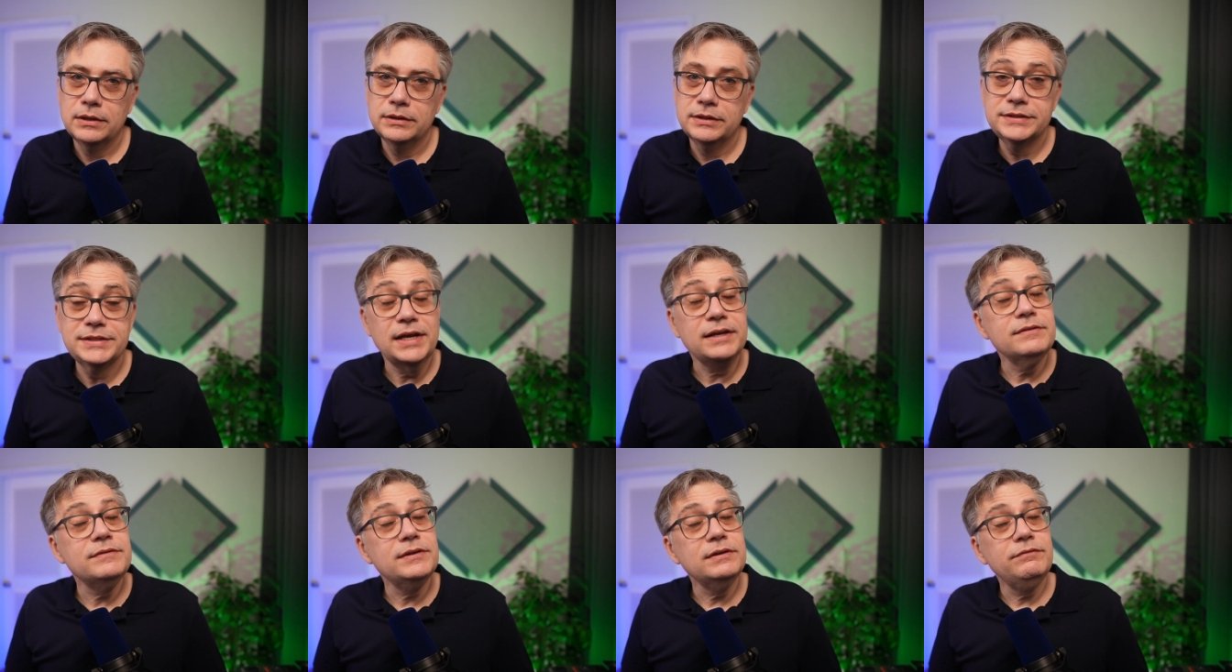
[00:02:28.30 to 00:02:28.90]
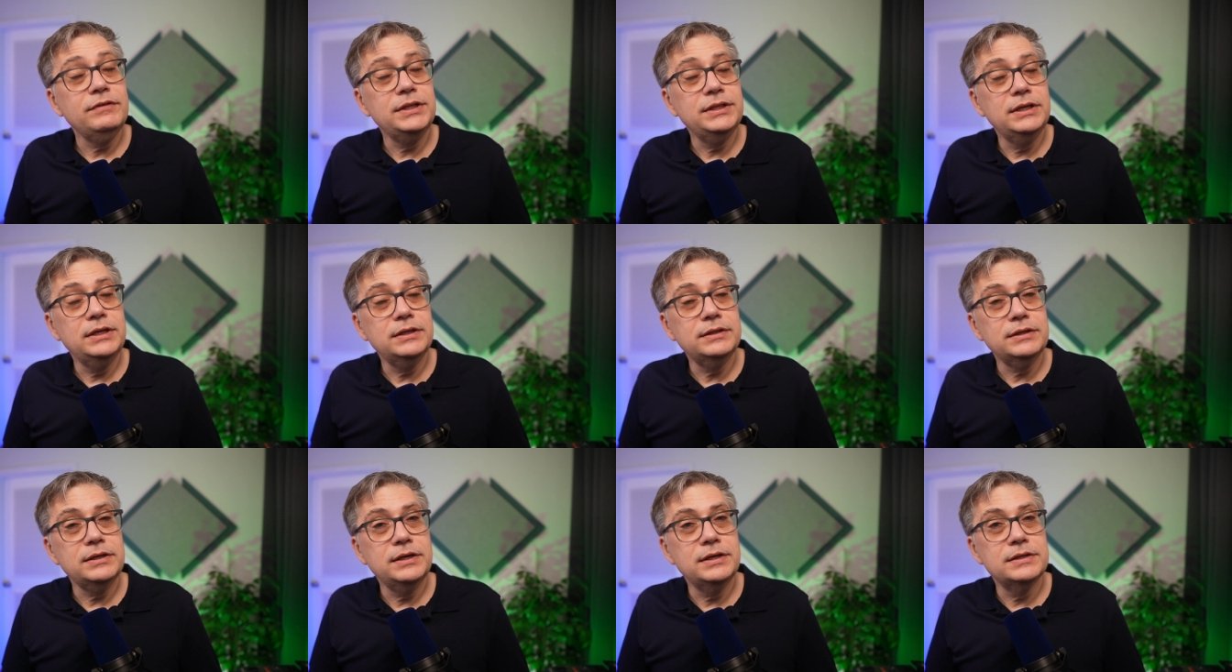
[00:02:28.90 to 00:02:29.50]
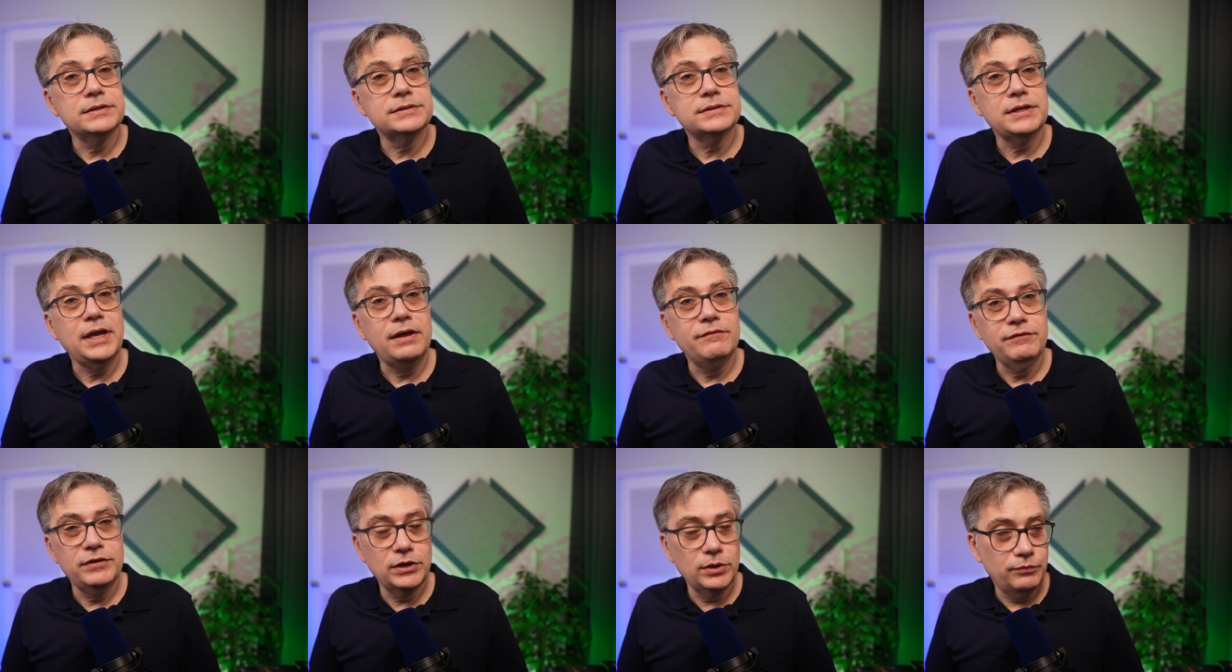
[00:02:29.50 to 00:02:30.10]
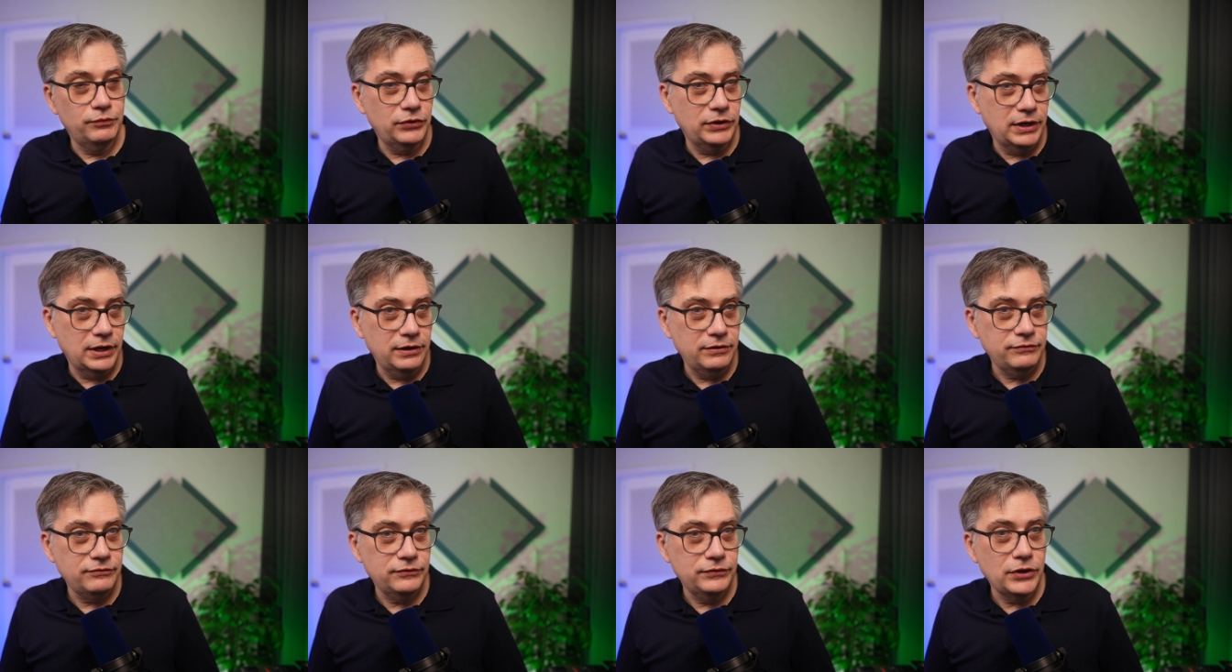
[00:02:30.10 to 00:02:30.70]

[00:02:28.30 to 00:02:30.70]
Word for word: The second thing we need is Envelop for Live.